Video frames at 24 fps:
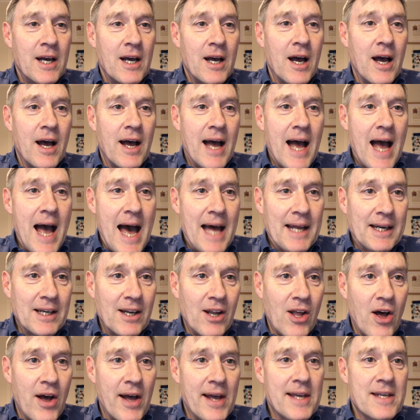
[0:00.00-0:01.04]

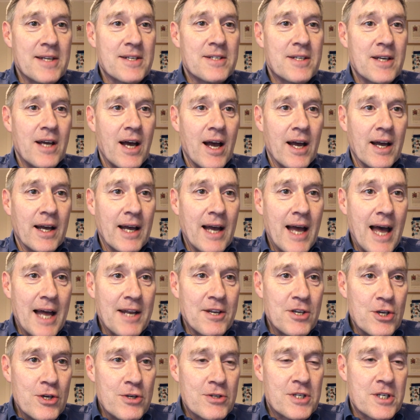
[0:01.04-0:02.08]
analysed
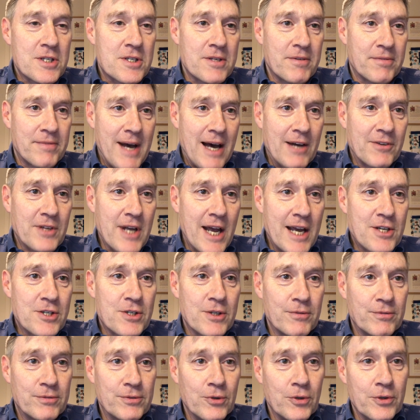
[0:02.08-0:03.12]
and used as the
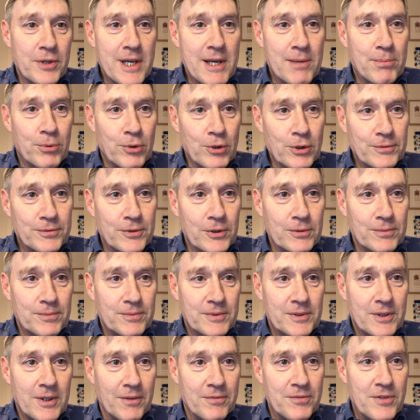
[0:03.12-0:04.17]
foundation for the approval
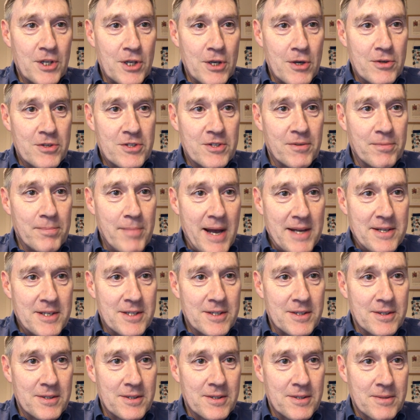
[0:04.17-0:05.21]
of the use of
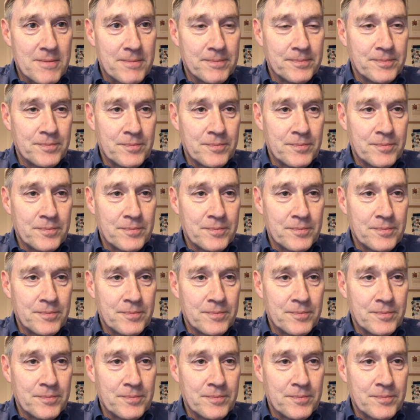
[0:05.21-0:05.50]
medicines.